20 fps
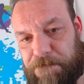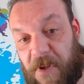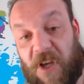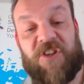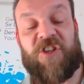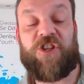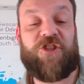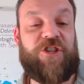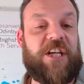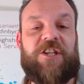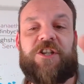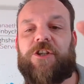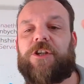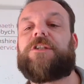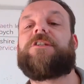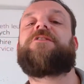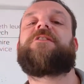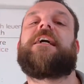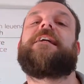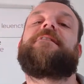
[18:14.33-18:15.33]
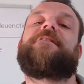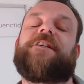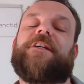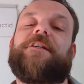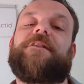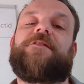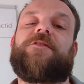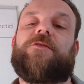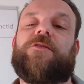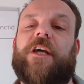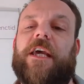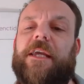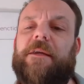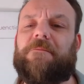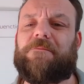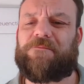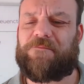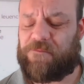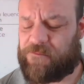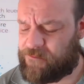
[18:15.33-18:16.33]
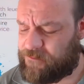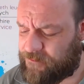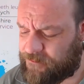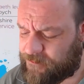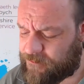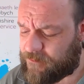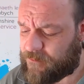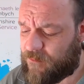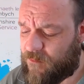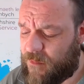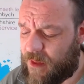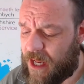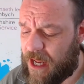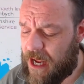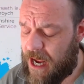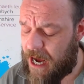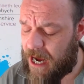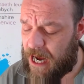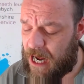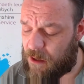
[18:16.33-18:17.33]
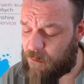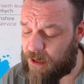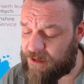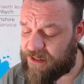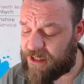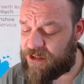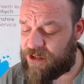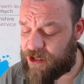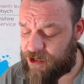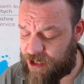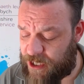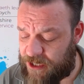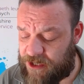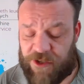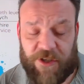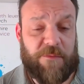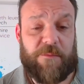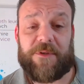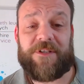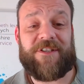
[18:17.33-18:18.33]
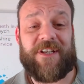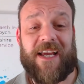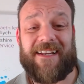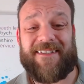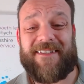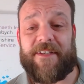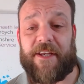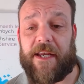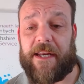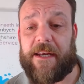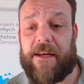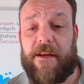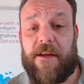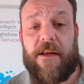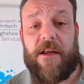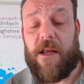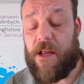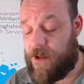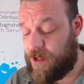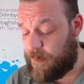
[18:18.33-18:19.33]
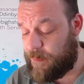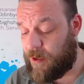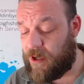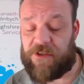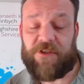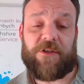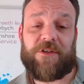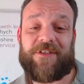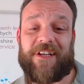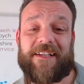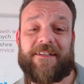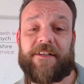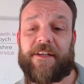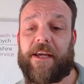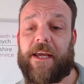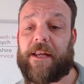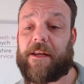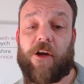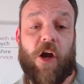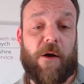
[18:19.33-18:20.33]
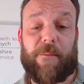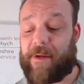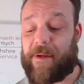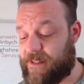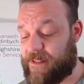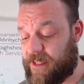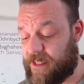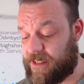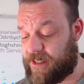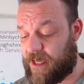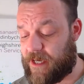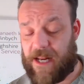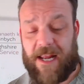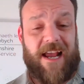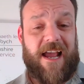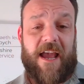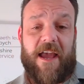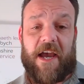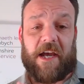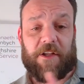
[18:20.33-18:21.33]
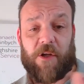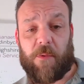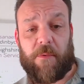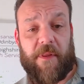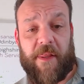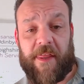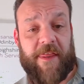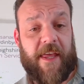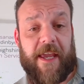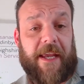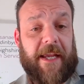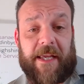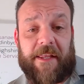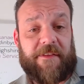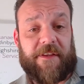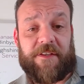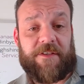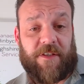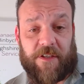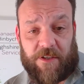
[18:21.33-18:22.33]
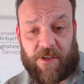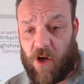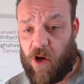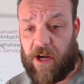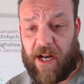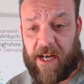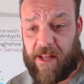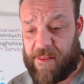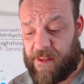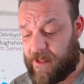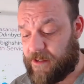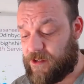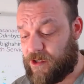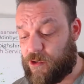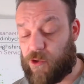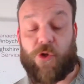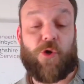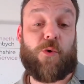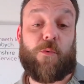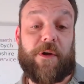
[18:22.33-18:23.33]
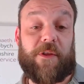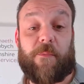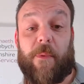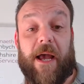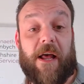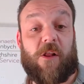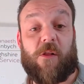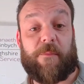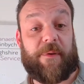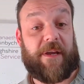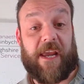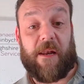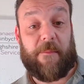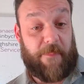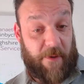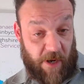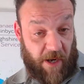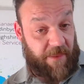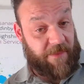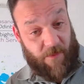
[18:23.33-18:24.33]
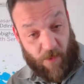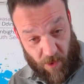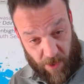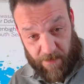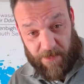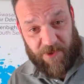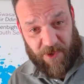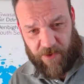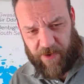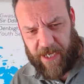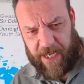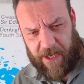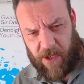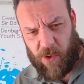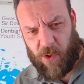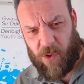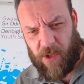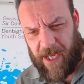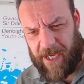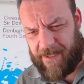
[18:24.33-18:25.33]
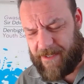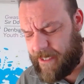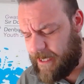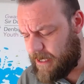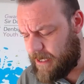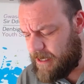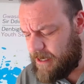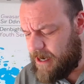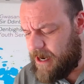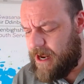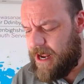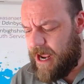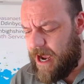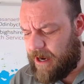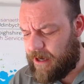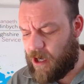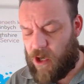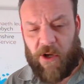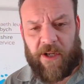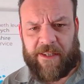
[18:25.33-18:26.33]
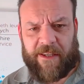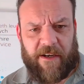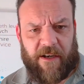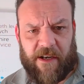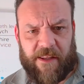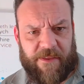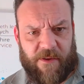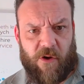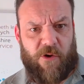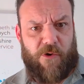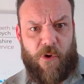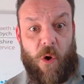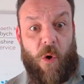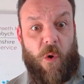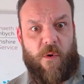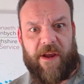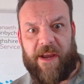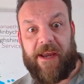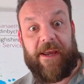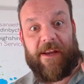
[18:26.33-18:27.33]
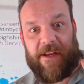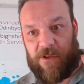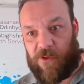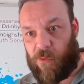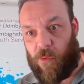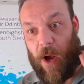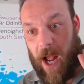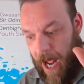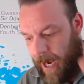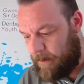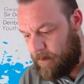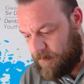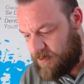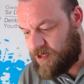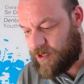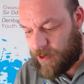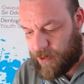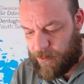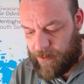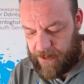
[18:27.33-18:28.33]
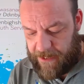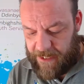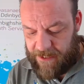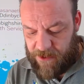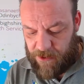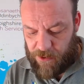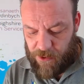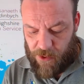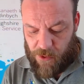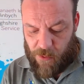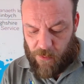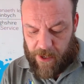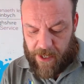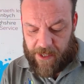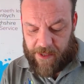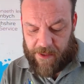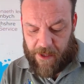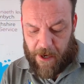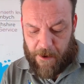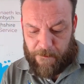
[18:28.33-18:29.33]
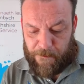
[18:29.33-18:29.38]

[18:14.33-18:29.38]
suggestion sent in today. And when this suggestion was sent in, the person who sent it in commented and said, I don't think this has got anything to do with well-being, but I thought it was a really cool idea. And I looked at it and I thought, no, it is absolutely to do with